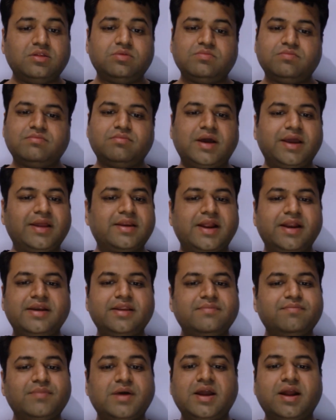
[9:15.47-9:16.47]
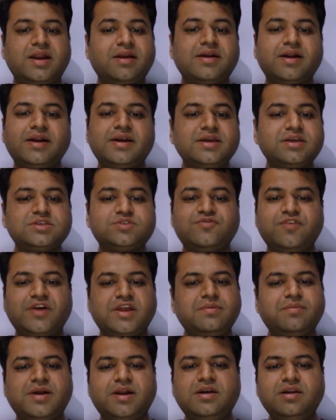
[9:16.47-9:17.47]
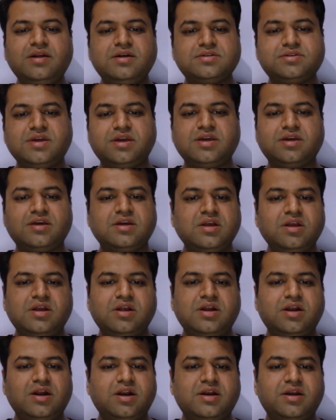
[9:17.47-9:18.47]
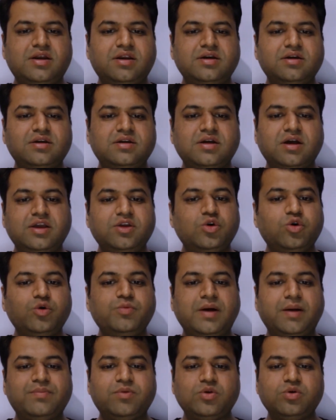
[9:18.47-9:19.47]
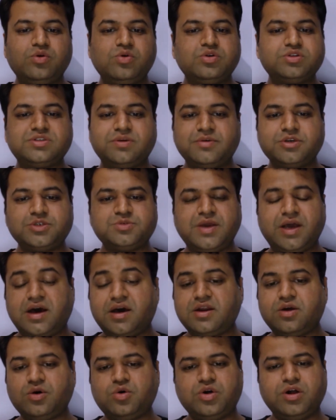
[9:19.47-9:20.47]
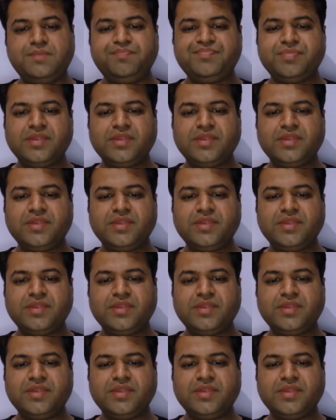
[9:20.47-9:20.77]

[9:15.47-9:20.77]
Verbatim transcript: My right, my handwriting is very bad, okay? And uh, I hope aap logon ko samajh mein aa raha hoga,